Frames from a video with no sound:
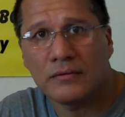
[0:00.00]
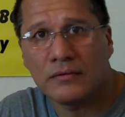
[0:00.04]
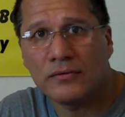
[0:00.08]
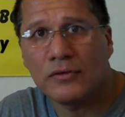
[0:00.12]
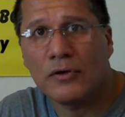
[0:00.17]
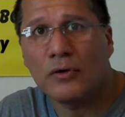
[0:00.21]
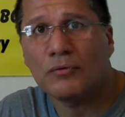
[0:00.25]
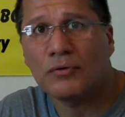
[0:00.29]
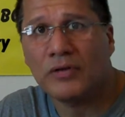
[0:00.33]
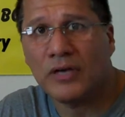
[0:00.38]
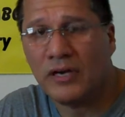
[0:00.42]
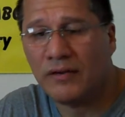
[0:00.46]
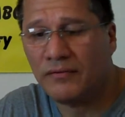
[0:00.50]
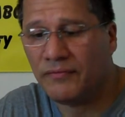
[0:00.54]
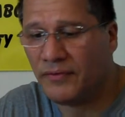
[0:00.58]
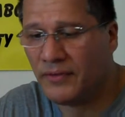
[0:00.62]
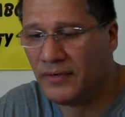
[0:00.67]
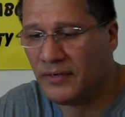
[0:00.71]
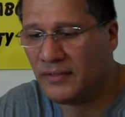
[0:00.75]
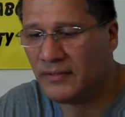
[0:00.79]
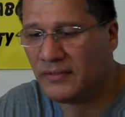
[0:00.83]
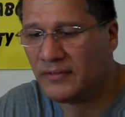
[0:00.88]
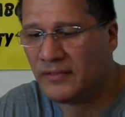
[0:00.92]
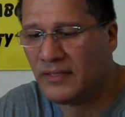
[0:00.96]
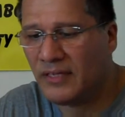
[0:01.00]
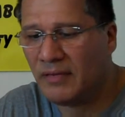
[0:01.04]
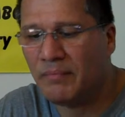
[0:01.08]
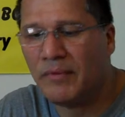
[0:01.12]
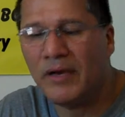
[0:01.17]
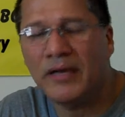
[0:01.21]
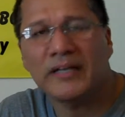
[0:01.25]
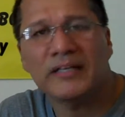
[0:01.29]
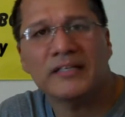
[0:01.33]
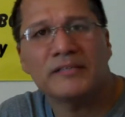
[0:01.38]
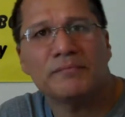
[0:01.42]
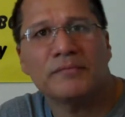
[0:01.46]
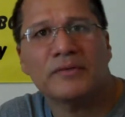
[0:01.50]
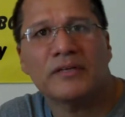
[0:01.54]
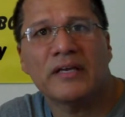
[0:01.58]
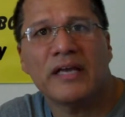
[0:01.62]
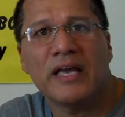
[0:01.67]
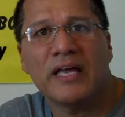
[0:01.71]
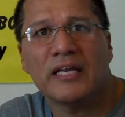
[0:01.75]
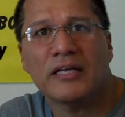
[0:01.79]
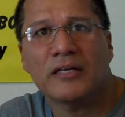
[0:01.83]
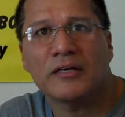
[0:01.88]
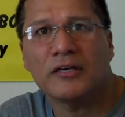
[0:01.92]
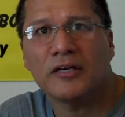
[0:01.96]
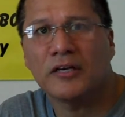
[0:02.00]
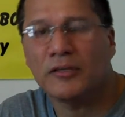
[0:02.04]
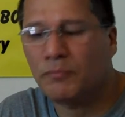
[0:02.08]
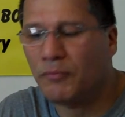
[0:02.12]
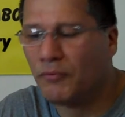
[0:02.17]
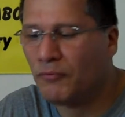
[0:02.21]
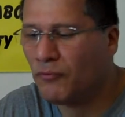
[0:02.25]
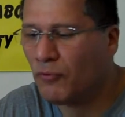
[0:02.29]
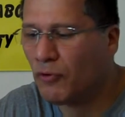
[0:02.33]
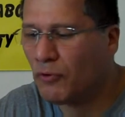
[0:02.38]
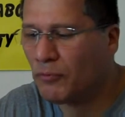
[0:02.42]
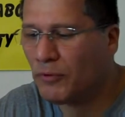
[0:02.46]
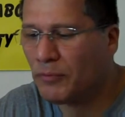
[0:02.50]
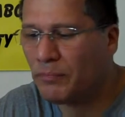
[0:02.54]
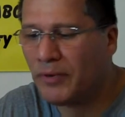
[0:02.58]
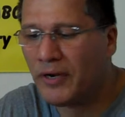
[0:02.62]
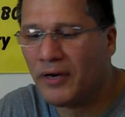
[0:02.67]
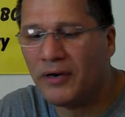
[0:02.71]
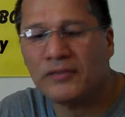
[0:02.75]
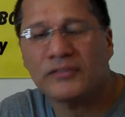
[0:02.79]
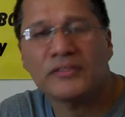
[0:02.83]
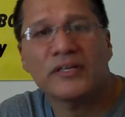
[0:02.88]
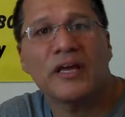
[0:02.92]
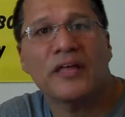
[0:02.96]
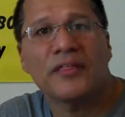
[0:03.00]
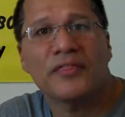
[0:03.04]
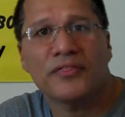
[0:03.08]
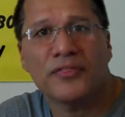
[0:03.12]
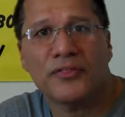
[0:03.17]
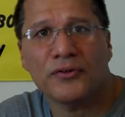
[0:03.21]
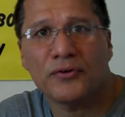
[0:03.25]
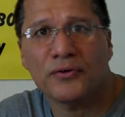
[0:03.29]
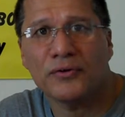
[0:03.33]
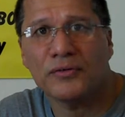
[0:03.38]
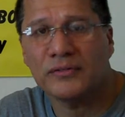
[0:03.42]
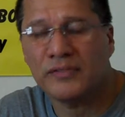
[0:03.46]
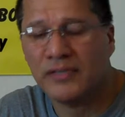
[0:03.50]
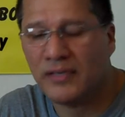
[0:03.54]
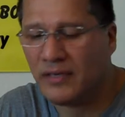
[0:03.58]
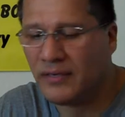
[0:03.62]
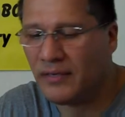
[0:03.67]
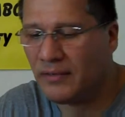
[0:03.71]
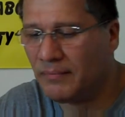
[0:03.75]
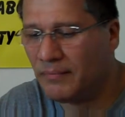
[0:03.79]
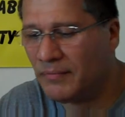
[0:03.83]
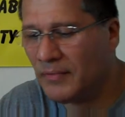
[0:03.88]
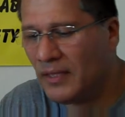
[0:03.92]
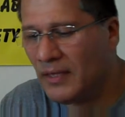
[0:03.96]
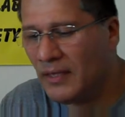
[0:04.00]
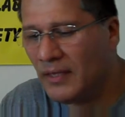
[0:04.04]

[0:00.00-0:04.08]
that Meineke's mechanic could perform repairs a third time.